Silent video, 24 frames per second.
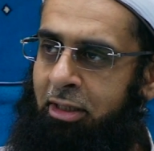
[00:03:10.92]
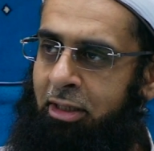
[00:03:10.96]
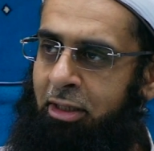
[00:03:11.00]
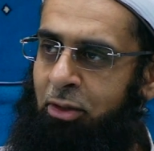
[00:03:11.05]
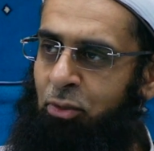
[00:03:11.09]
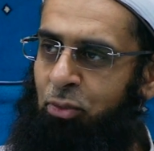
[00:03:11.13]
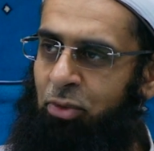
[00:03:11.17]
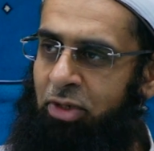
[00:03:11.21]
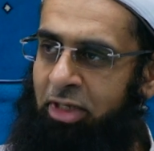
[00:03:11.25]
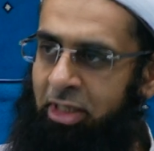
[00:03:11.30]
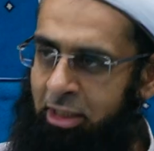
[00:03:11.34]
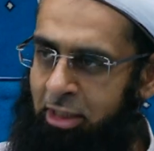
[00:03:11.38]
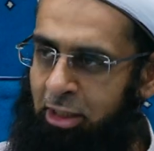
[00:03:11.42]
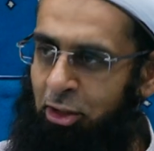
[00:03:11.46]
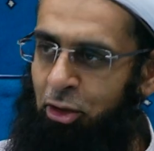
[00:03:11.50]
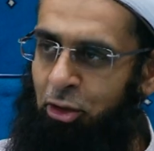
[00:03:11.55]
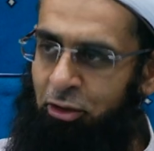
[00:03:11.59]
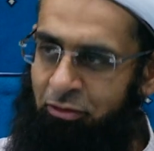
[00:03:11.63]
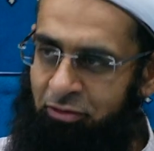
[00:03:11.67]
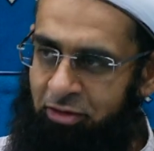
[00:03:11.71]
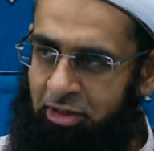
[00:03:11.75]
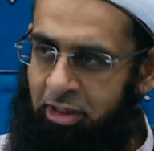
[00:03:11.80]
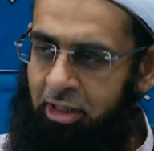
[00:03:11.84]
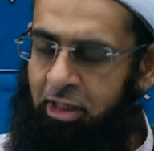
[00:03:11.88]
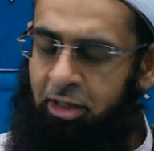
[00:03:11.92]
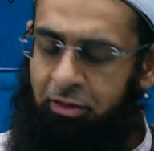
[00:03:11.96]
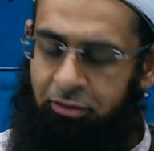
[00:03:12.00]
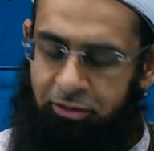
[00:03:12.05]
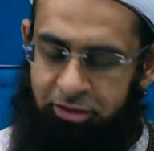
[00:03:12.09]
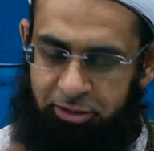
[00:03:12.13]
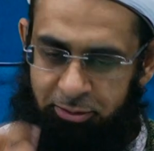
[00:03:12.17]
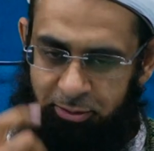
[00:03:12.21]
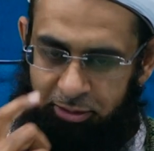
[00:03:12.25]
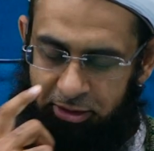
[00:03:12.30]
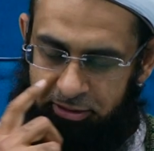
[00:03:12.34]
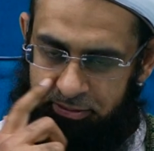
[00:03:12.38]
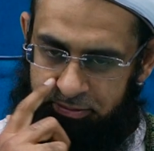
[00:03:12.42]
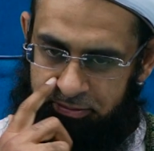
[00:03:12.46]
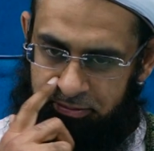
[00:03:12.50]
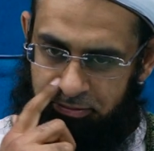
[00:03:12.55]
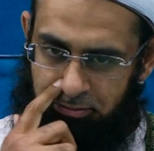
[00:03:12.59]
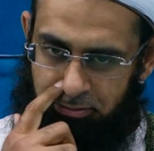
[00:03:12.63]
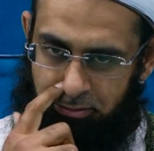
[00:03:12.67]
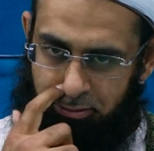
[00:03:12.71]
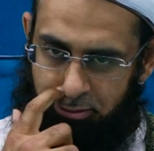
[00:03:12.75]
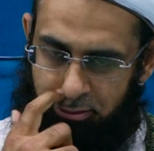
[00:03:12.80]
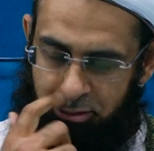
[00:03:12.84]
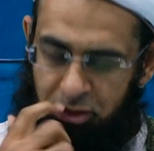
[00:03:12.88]
We need a lot of encouragement.
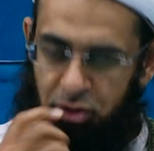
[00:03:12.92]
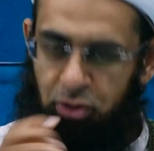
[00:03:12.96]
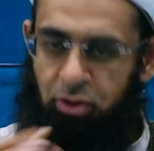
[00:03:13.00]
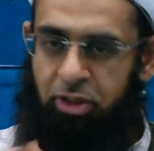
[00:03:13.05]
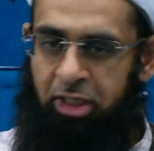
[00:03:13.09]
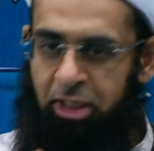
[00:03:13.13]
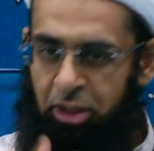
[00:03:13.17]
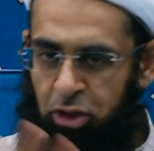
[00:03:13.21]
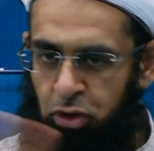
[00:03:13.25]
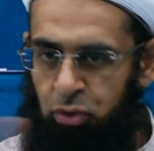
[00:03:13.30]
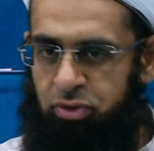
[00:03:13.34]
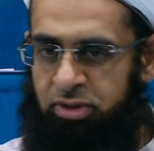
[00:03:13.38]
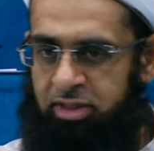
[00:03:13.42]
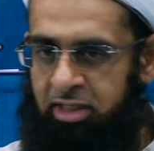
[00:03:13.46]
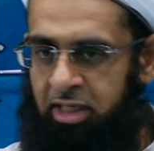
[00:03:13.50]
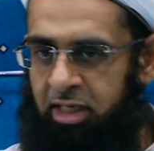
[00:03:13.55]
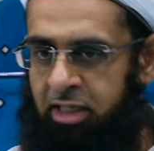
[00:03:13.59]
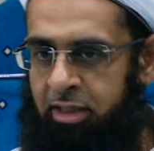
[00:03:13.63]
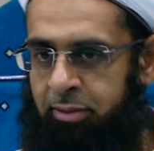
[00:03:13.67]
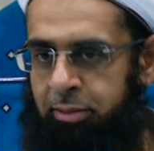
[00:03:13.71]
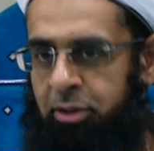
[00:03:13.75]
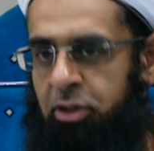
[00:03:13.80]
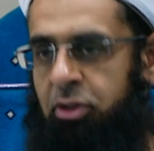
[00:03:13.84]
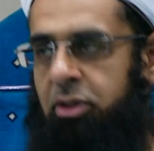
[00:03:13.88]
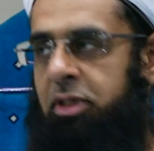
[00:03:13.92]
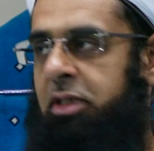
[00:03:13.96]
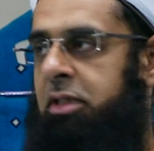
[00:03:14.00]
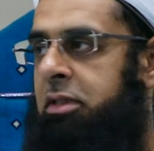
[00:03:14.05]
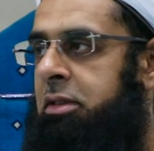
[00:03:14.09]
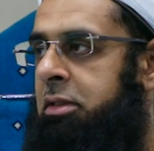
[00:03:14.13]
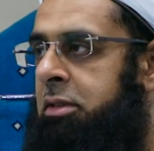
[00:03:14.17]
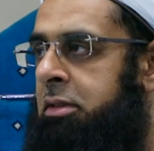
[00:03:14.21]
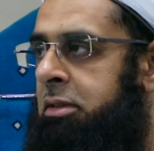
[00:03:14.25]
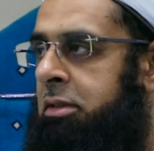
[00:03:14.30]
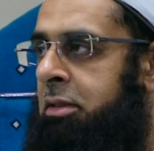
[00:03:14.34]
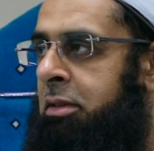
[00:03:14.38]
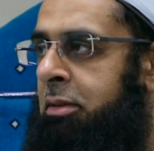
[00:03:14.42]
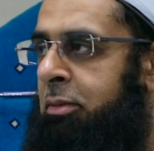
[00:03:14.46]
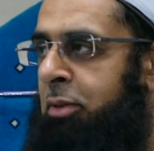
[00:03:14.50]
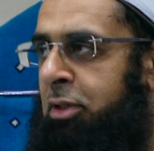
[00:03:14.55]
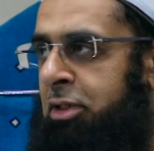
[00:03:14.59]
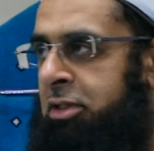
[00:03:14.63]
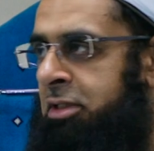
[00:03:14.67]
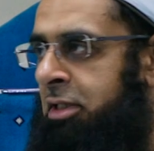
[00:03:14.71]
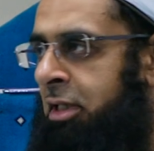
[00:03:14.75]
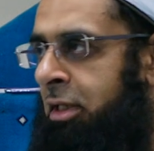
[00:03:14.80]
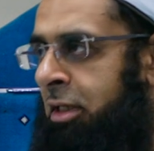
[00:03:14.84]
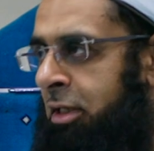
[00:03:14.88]
So He knows that about us
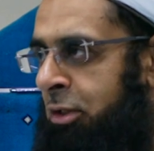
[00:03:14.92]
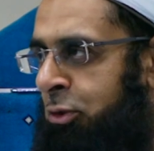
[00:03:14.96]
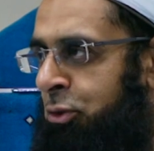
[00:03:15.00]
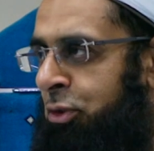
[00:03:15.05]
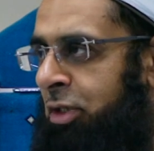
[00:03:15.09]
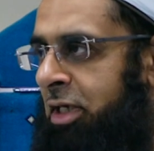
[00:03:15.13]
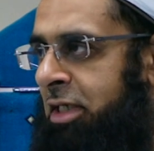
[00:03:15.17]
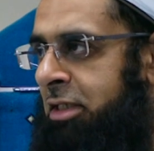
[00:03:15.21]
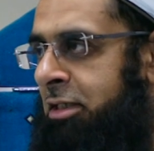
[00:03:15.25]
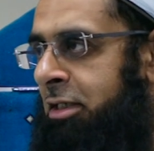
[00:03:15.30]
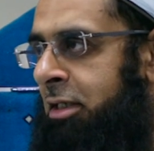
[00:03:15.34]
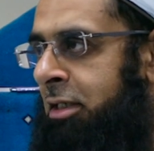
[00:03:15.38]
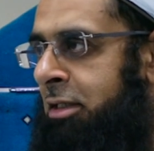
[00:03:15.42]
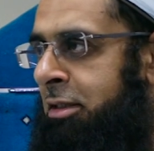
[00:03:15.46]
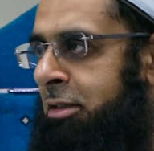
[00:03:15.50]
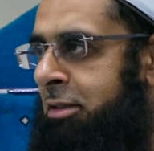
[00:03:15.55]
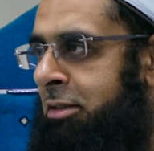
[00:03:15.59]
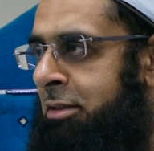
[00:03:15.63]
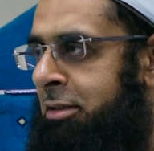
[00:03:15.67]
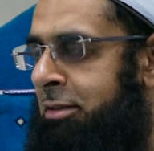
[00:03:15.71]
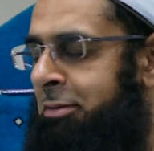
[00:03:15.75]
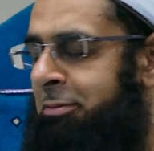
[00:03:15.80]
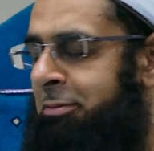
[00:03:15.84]
because Allah created us.